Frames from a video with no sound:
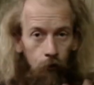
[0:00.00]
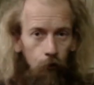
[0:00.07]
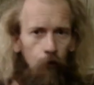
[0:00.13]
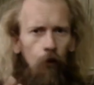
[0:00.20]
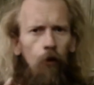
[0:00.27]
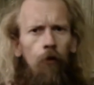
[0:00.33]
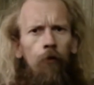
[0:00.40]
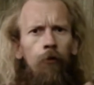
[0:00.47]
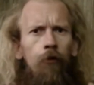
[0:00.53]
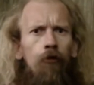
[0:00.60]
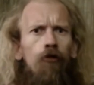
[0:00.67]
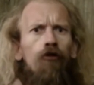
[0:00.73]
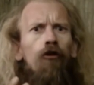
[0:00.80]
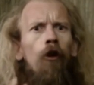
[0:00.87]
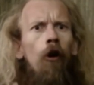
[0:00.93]
sort of
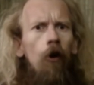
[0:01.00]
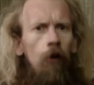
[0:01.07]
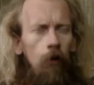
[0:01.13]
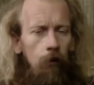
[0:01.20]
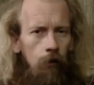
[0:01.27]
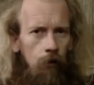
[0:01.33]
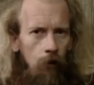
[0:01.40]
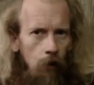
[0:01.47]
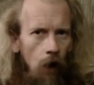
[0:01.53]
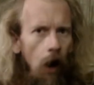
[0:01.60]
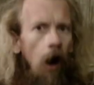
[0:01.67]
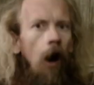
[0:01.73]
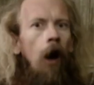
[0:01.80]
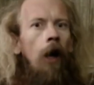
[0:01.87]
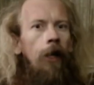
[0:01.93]
strong
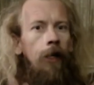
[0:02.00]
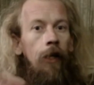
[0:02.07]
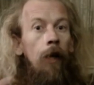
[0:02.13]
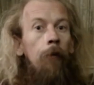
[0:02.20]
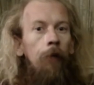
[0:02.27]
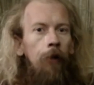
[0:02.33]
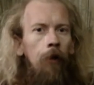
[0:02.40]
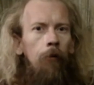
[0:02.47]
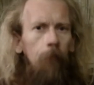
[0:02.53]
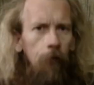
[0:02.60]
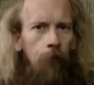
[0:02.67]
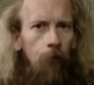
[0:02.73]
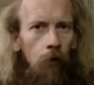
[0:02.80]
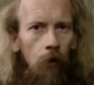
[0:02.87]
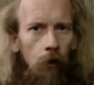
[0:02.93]
high coming up
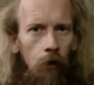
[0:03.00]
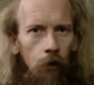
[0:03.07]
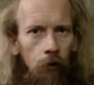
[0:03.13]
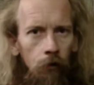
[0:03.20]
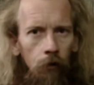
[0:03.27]
before,